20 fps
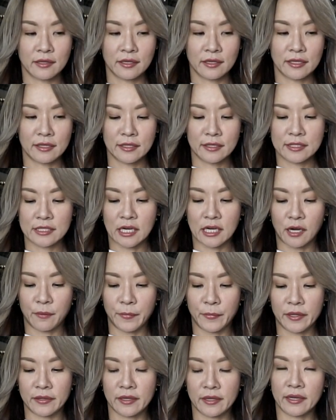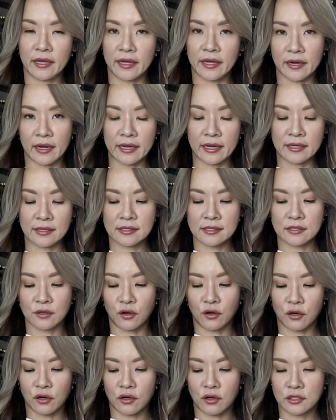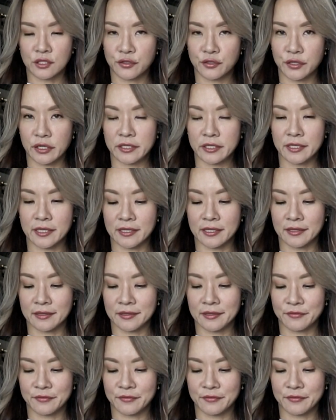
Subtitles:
in this cup and then add ice, or concentrated